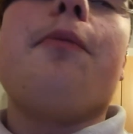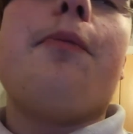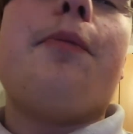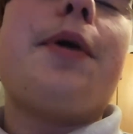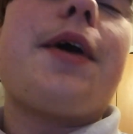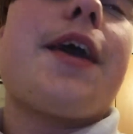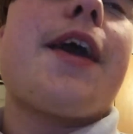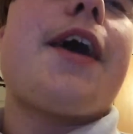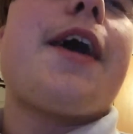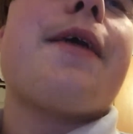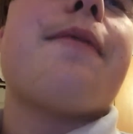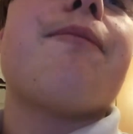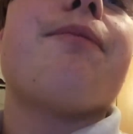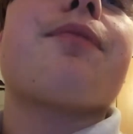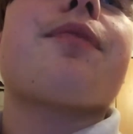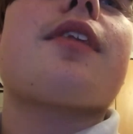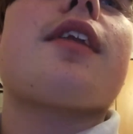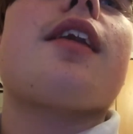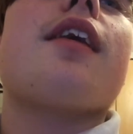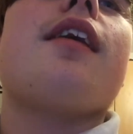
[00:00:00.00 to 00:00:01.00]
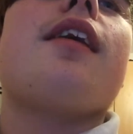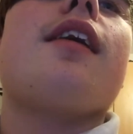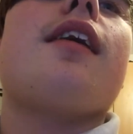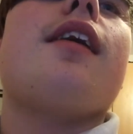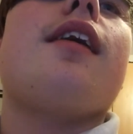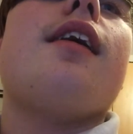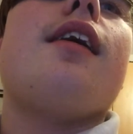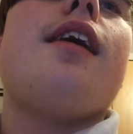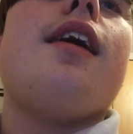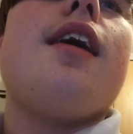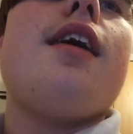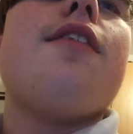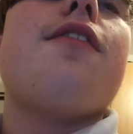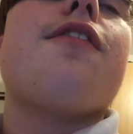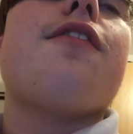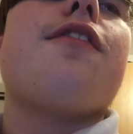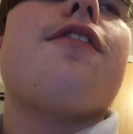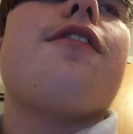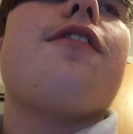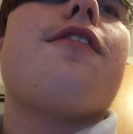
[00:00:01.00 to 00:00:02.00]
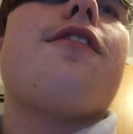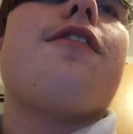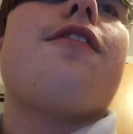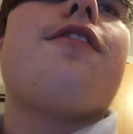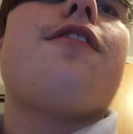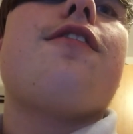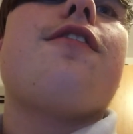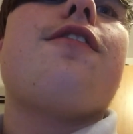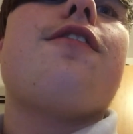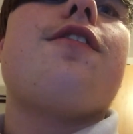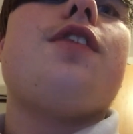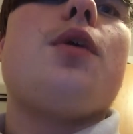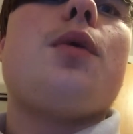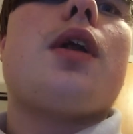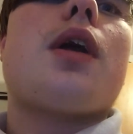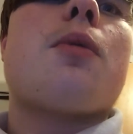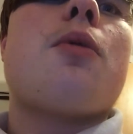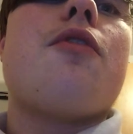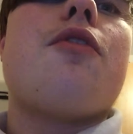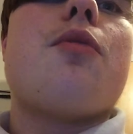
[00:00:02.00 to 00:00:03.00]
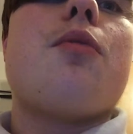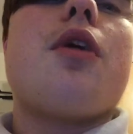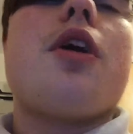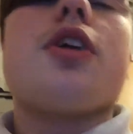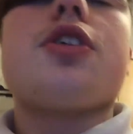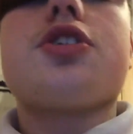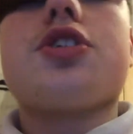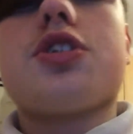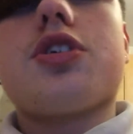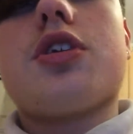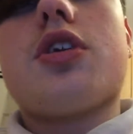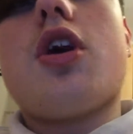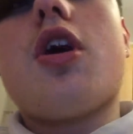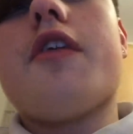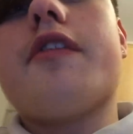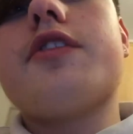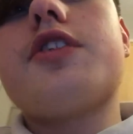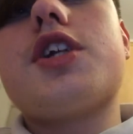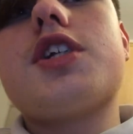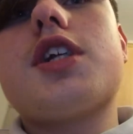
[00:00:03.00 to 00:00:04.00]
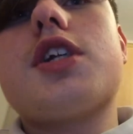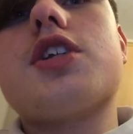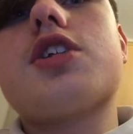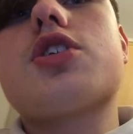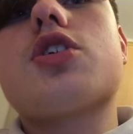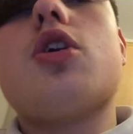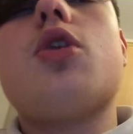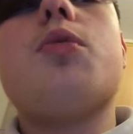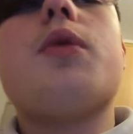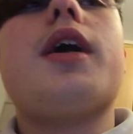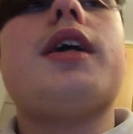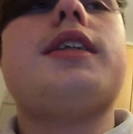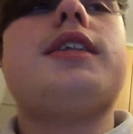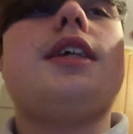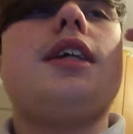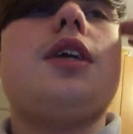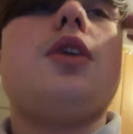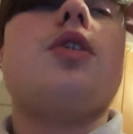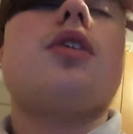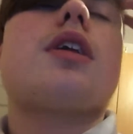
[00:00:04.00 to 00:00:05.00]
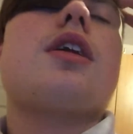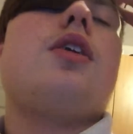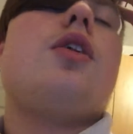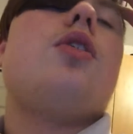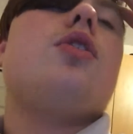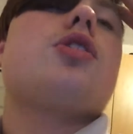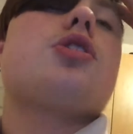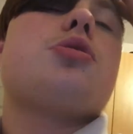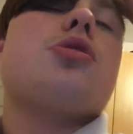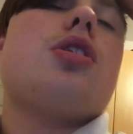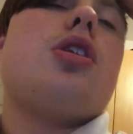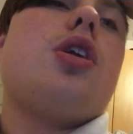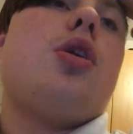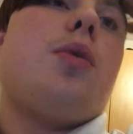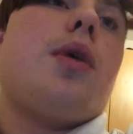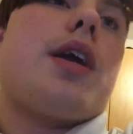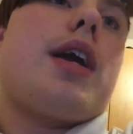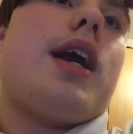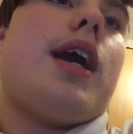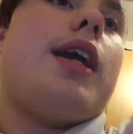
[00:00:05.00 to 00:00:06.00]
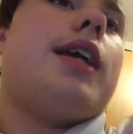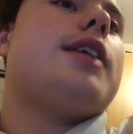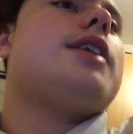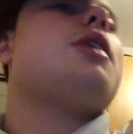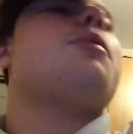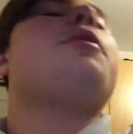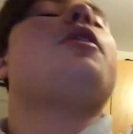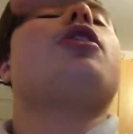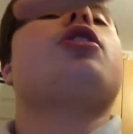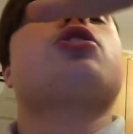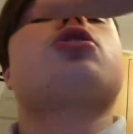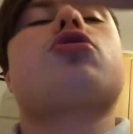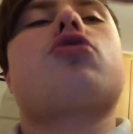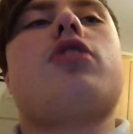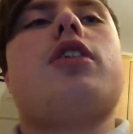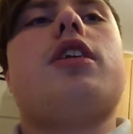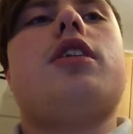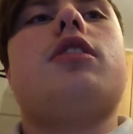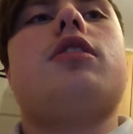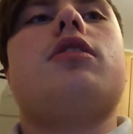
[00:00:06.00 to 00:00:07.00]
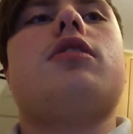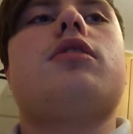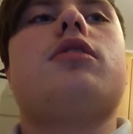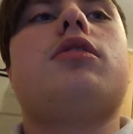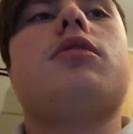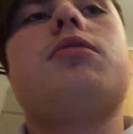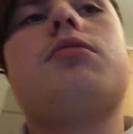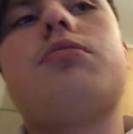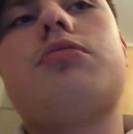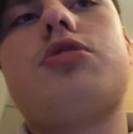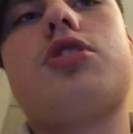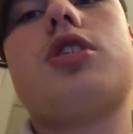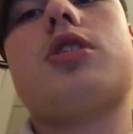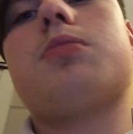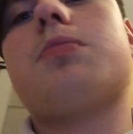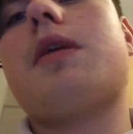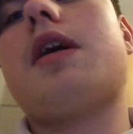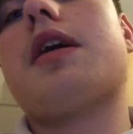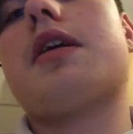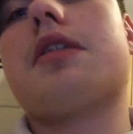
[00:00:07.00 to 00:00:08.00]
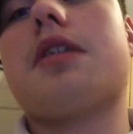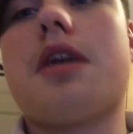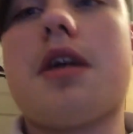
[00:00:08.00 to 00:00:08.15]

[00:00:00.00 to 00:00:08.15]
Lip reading: But yeah, if you want to come over and watch, oranges_YT, all lowercase, it'll be on the screen just back